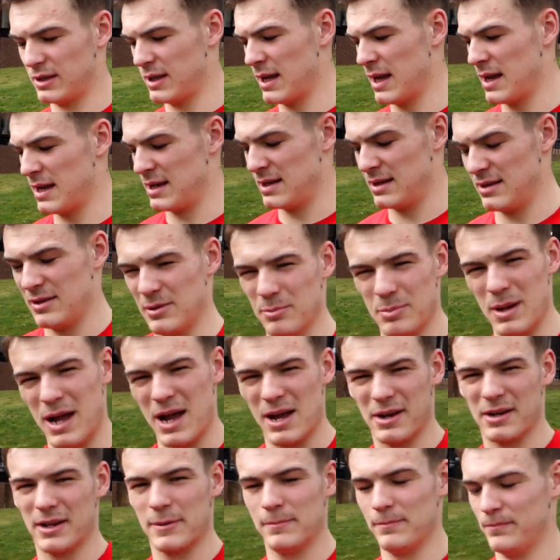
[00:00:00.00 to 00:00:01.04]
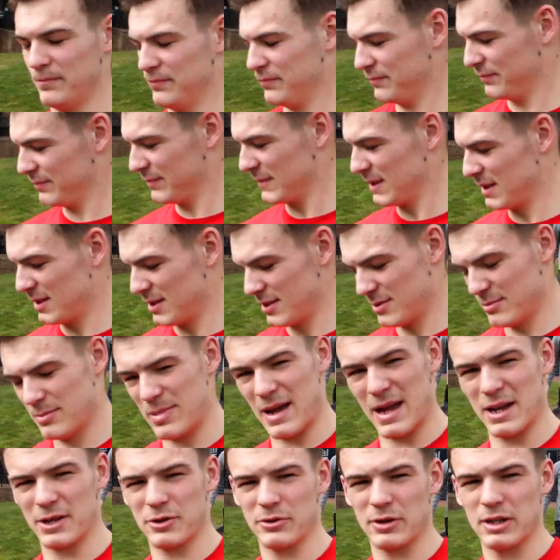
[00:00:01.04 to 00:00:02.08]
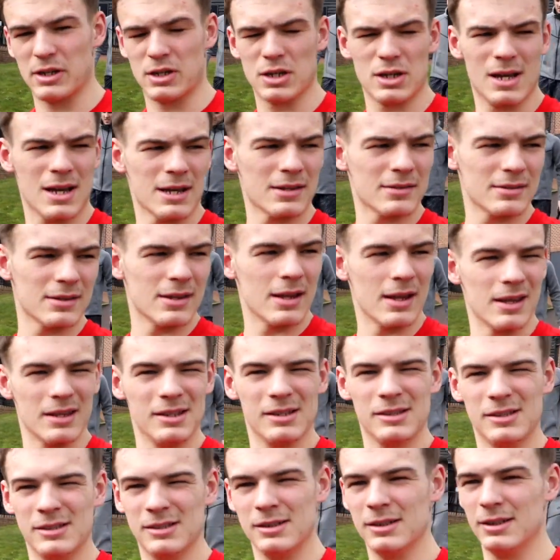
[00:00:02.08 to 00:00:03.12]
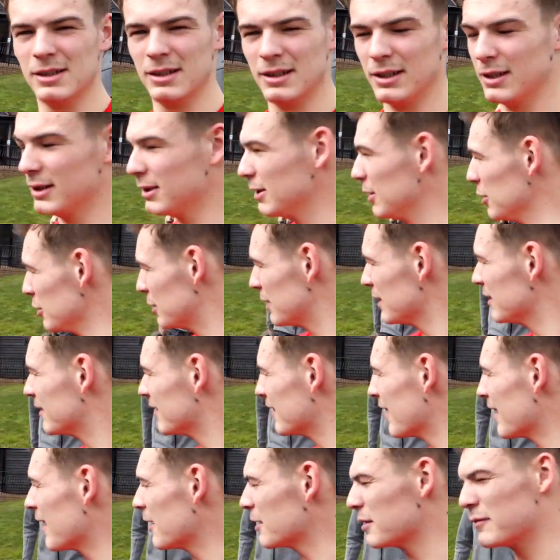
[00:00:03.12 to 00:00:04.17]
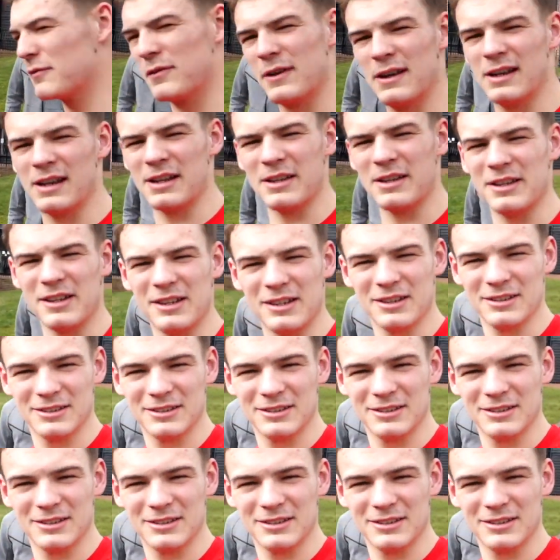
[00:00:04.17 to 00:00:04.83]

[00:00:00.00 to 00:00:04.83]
again, battered him. Bad treat you yesterday. Lukey, today, how are you feeling?